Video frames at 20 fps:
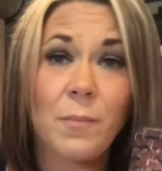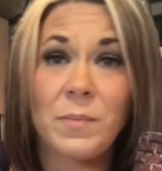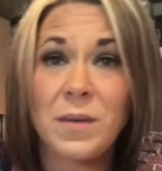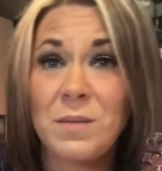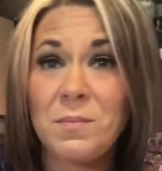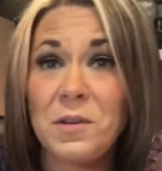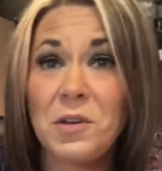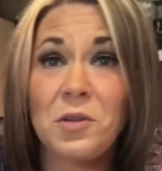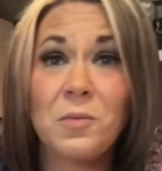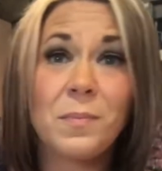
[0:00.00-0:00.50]

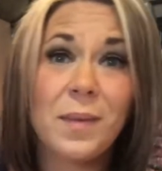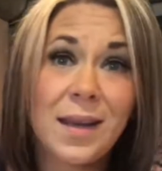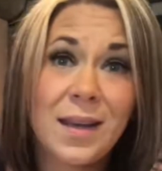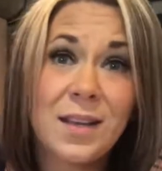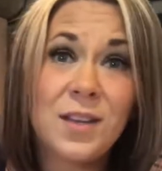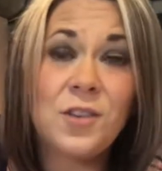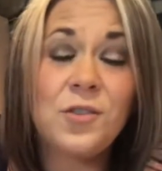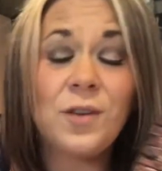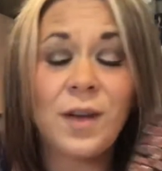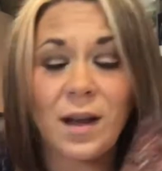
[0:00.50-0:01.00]
Maybe you're
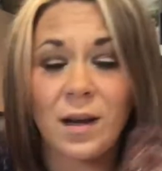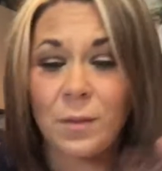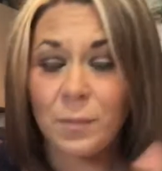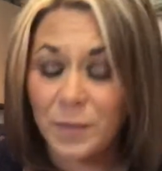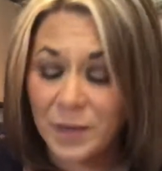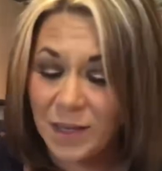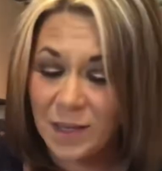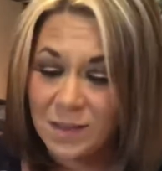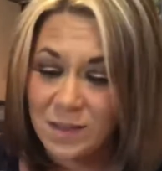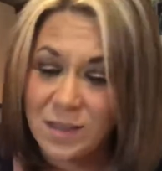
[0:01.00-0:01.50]
banging your head up
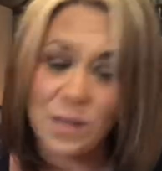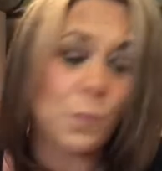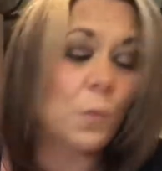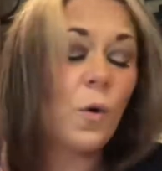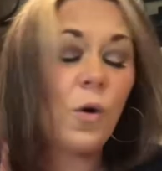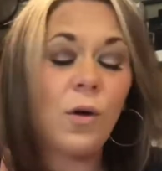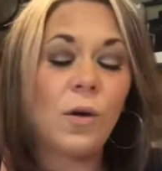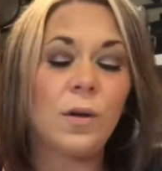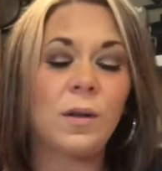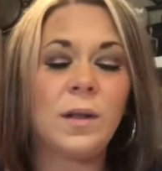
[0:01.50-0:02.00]
against the
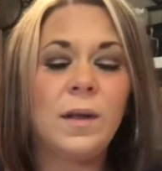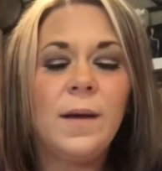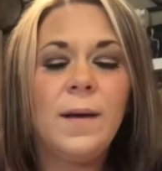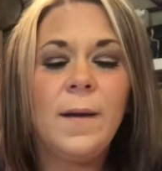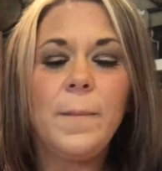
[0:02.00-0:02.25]
wall,